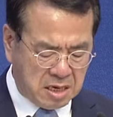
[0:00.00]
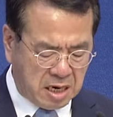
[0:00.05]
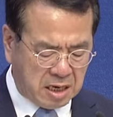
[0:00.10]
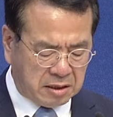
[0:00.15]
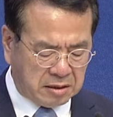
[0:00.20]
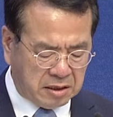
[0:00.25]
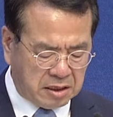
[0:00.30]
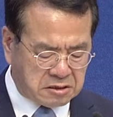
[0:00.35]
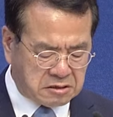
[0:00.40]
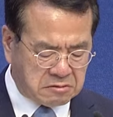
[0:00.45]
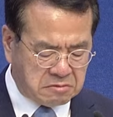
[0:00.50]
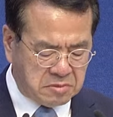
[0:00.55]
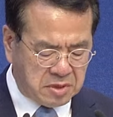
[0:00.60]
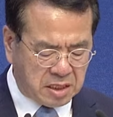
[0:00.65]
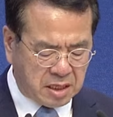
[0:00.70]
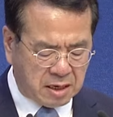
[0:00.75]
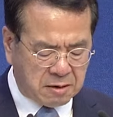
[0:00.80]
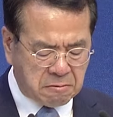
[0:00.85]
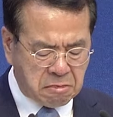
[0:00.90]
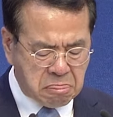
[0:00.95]
And
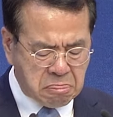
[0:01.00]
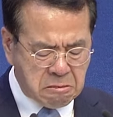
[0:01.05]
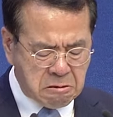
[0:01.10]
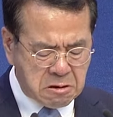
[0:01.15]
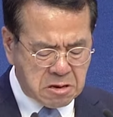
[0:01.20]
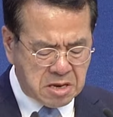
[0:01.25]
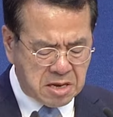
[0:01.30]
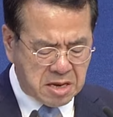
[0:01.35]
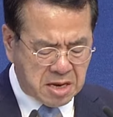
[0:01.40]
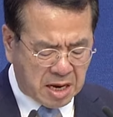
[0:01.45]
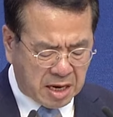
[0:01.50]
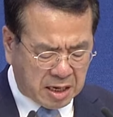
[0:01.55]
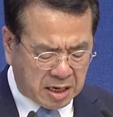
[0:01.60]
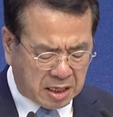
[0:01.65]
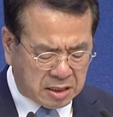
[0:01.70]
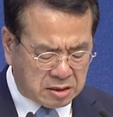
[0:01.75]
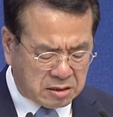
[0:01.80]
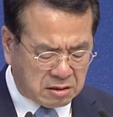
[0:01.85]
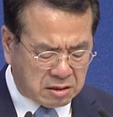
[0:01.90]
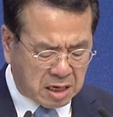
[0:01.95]
I have
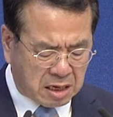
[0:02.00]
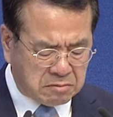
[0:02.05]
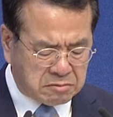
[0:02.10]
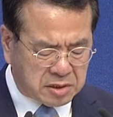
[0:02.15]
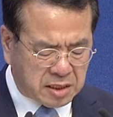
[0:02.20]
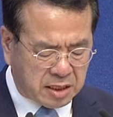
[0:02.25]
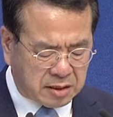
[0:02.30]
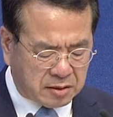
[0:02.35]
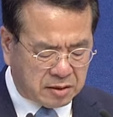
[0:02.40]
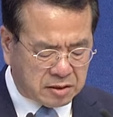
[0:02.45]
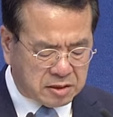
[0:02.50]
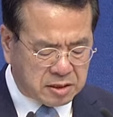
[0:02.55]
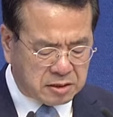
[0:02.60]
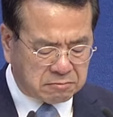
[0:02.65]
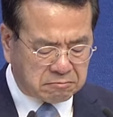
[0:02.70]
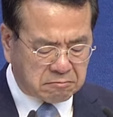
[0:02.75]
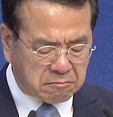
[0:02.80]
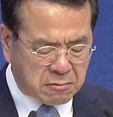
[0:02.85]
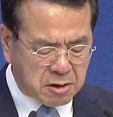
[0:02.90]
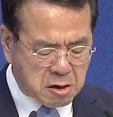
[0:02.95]
reflected a lot
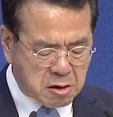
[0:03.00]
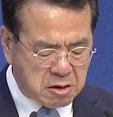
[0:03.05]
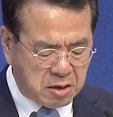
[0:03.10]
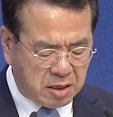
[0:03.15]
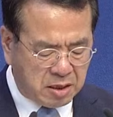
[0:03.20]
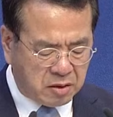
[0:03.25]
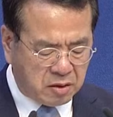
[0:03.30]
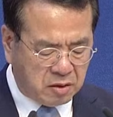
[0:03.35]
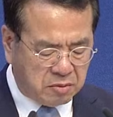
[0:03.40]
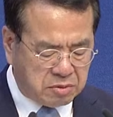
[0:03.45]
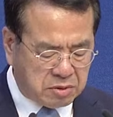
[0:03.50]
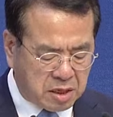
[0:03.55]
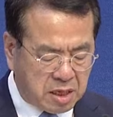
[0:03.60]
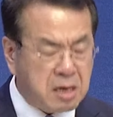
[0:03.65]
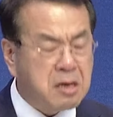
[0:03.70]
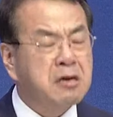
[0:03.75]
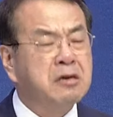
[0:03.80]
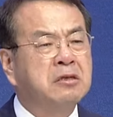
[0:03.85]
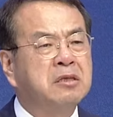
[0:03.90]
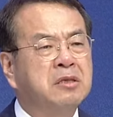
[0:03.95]
about
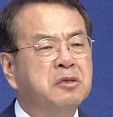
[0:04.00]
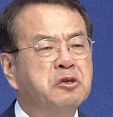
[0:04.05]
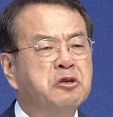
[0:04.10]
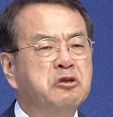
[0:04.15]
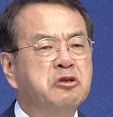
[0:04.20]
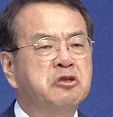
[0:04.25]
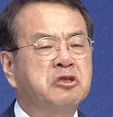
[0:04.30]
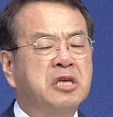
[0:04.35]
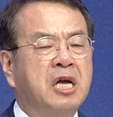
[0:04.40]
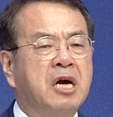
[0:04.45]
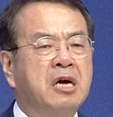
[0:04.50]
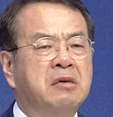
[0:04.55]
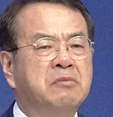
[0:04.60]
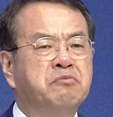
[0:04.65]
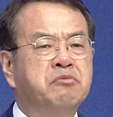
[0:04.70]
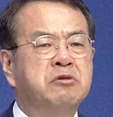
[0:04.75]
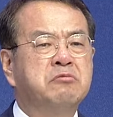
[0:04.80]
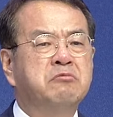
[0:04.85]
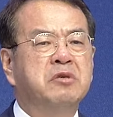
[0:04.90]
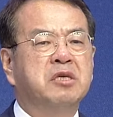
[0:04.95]
how we are to
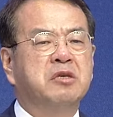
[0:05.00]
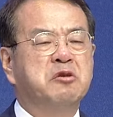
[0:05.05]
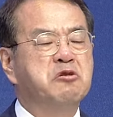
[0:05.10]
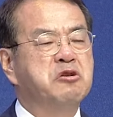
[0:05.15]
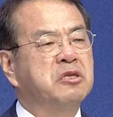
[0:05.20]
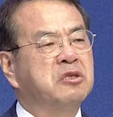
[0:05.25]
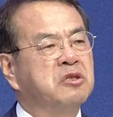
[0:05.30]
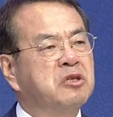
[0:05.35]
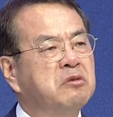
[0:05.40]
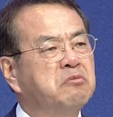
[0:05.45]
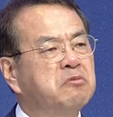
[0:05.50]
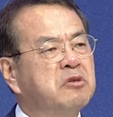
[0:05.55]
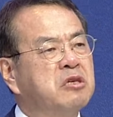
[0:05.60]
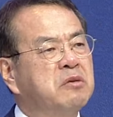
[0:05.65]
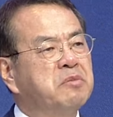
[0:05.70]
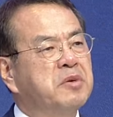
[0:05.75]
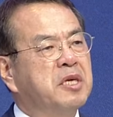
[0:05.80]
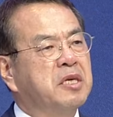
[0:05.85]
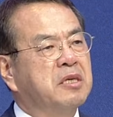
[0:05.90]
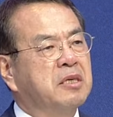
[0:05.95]
carry out the movement
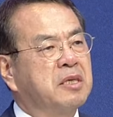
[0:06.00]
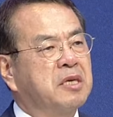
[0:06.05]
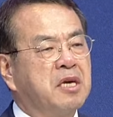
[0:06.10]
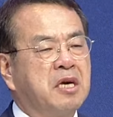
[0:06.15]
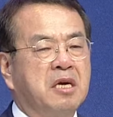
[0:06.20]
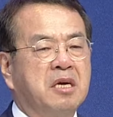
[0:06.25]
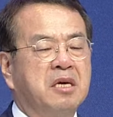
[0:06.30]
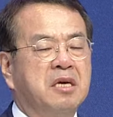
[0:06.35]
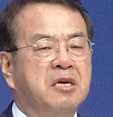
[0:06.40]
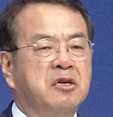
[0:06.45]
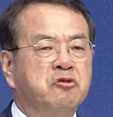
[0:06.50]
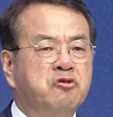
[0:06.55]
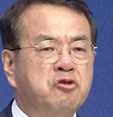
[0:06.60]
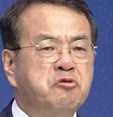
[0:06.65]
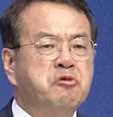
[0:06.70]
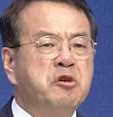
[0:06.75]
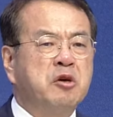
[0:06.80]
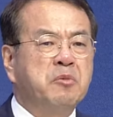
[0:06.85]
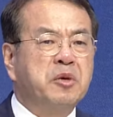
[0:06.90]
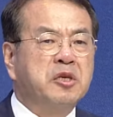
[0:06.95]
of redemptive history.
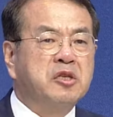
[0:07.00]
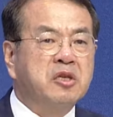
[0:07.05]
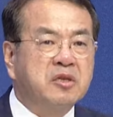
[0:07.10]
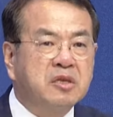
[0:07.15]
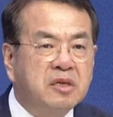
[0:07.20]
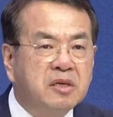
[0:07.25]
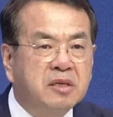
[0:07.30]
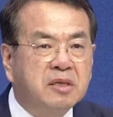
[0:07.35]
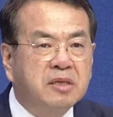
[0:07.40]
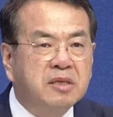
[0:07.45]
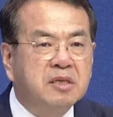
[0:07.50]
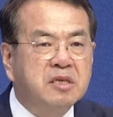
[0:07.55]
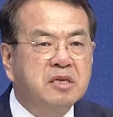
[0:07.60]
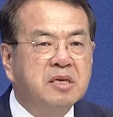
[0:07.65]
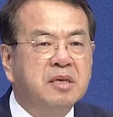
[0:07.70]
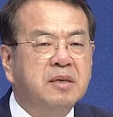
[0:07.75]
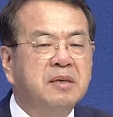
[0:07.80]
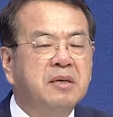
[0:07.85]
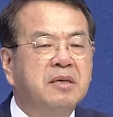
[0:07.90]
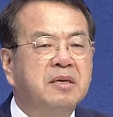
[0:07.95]
And one more
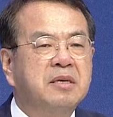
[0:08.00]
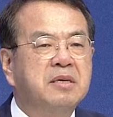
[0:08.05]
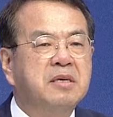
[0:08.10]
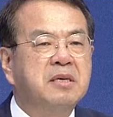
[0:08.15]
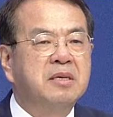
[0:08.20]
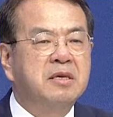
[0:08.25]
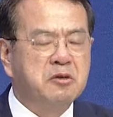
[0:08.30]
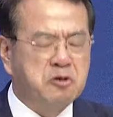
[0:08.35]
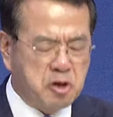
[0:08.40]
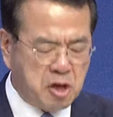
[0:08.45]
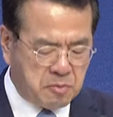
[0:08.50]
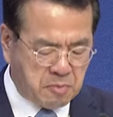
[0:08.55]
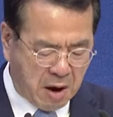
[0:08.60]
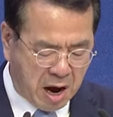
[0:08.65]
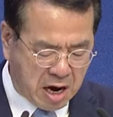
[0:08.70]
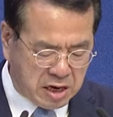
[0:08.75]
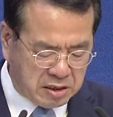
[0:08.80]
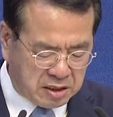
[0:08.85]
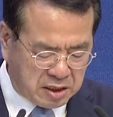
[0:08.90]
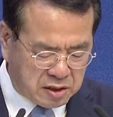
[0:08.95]
thing that I'm thankful
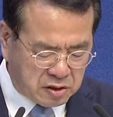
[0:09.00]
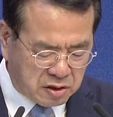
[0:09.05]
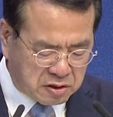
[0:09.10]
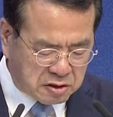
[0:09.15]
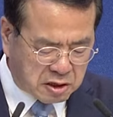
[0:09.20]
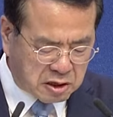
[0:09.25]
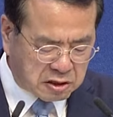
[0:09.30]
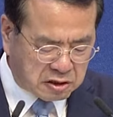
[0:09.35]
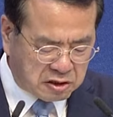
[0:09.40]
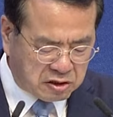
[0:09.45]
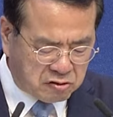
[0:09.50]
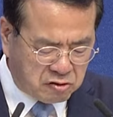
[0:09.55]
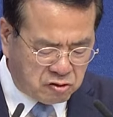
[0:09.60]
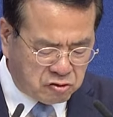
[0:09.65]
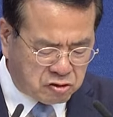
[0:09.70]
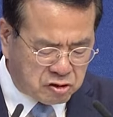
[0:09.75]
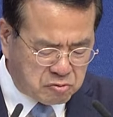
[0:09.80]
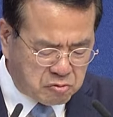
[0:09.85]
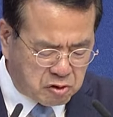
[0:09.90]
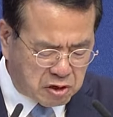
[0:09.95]
is that we had
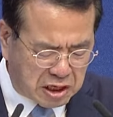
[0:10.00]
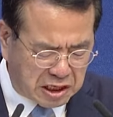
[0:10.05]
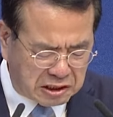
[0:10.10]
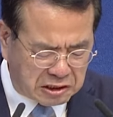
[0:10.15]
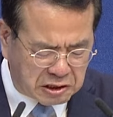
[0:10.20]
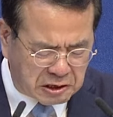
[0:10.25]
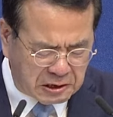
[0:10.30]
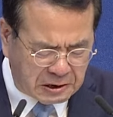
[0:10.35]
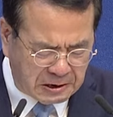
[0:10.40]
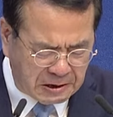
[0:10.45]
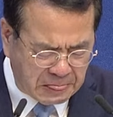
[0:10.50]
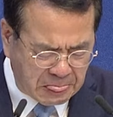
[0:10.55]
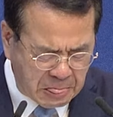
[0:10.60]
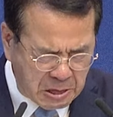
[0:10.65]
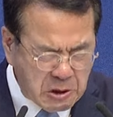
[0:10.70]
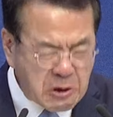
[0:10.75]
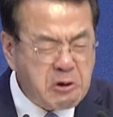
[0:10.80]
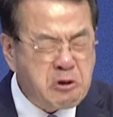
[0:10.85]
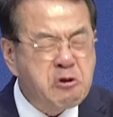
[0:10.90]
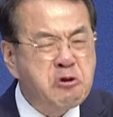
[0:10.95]
raffles,
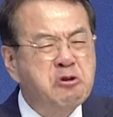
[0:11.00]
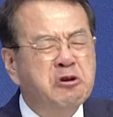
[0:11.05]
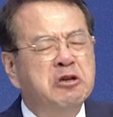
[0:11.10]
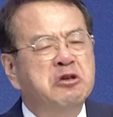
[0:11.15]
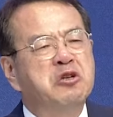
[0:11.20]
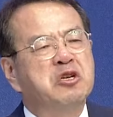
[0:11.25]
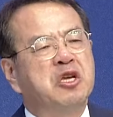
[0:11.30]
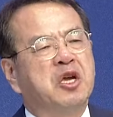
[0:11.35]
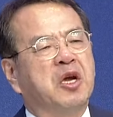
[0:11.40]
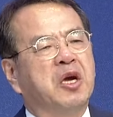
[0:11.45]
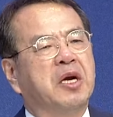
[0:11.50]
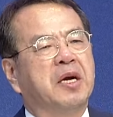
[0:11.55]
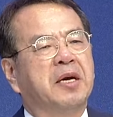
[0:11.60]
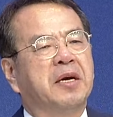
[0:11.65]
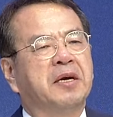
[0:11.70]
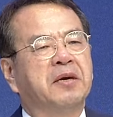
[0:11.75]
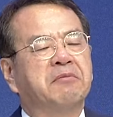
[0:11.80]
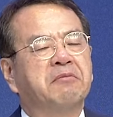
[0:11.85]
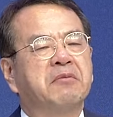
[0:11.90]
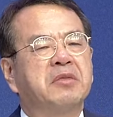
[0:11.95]
and I didn't
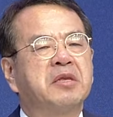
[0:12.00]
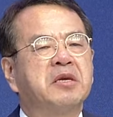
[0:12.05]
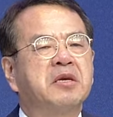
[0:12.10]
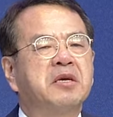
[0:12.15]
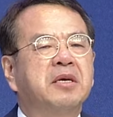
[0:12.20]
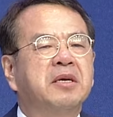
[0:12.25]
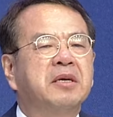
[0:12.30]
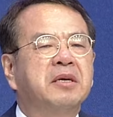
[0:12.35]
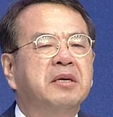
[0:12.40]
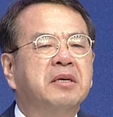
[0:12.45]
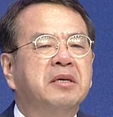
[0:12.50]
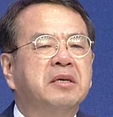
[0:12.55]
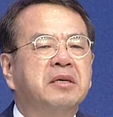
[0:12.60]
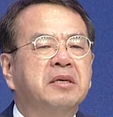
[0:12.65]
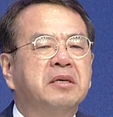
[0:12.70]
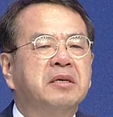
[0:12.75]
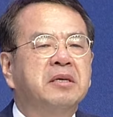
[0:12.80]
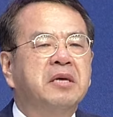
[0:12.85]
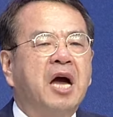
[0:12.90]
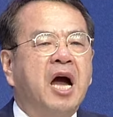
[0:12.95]
know that. I
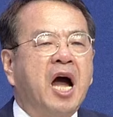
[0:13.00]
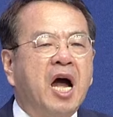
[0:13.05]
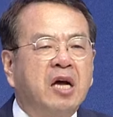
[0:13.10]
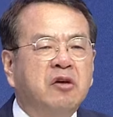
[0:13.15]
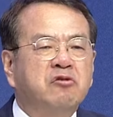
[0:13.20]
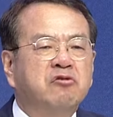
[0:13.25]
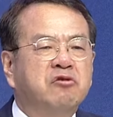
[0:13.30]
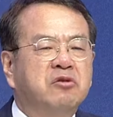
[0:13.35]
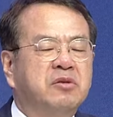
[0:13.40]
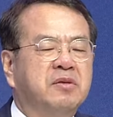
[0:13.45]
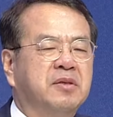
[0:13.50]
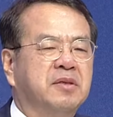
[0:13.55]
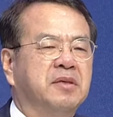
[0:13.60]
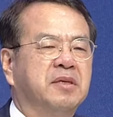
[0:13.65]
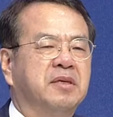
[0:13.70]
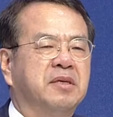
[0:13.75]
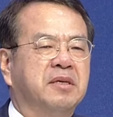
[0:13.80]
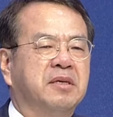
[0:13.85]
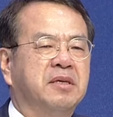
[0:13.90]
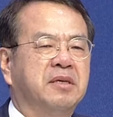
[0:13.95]
wasn't expecting it to be
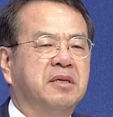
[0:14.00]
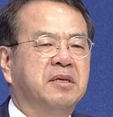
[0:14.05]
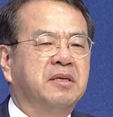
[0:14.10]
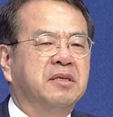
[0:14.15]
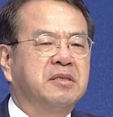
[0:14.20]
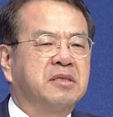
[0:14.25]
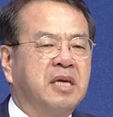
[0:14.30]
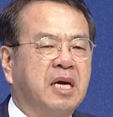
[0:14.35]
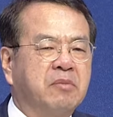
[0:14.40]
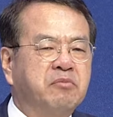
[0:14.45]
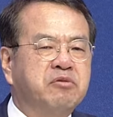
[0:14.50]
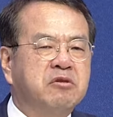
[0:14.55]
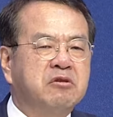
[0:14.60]
so heated.